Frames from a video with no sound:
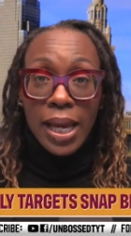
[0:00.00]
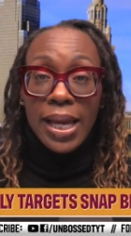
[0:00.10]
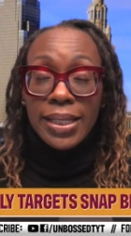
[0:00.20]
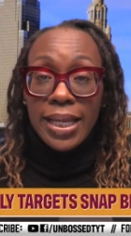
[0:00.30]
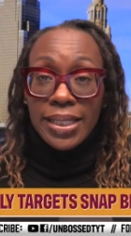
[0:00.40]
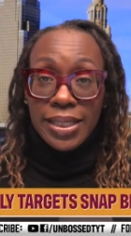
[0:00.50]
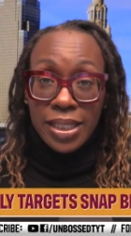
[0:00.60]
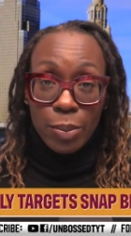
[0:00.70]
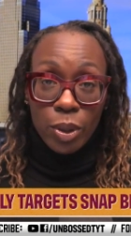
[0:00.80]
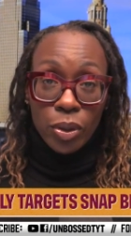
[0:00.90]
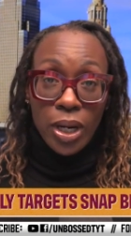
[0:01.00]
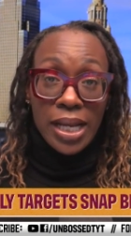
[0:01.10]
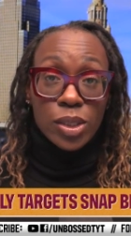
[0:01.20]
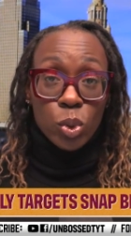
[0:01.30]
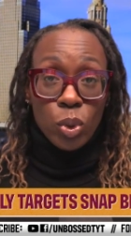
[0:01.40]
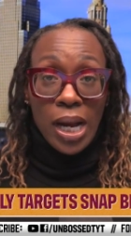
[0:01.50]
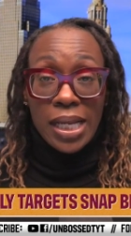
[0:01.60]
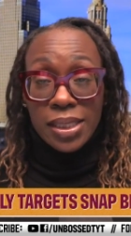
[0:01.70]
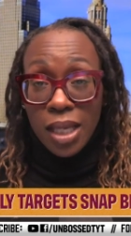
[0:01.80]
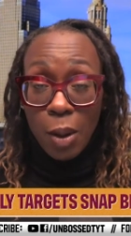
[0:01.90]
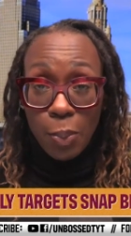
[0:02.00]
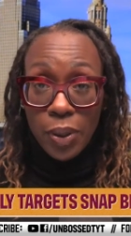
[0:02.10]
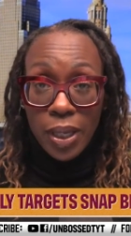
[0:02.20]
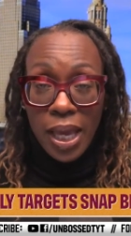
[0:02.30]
and that Democrats rise up